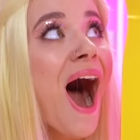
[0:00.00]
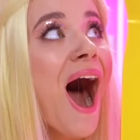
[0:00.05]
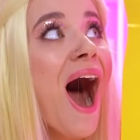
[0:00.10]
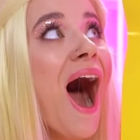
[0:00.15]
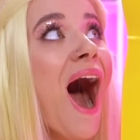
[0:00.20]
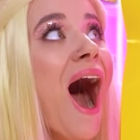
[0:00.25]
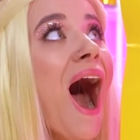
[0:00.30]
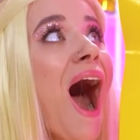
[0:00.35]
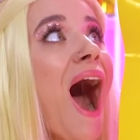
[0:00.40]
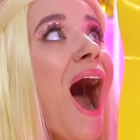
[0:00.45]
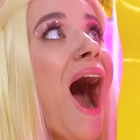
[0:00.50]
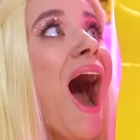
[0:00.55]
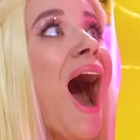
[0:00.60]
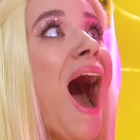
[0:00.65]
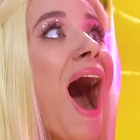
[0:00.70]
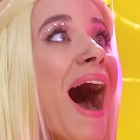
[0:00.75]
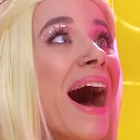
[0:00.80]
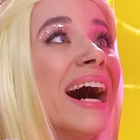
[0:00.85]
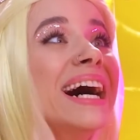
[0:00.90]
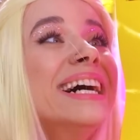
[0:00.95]
Oh, and
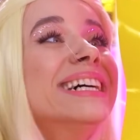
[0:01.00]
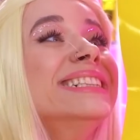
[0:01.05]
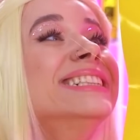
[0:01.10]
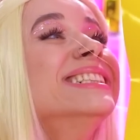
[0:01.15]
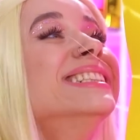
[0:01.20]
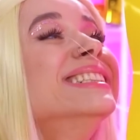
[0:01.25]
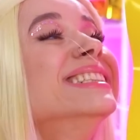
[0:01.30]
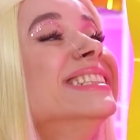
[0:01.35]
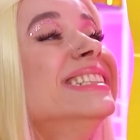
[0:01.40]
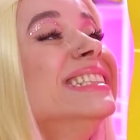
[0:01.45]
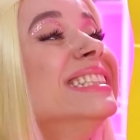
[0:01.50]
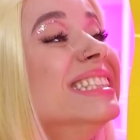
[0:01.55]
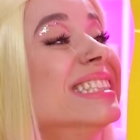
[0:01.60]
yeah, whatever.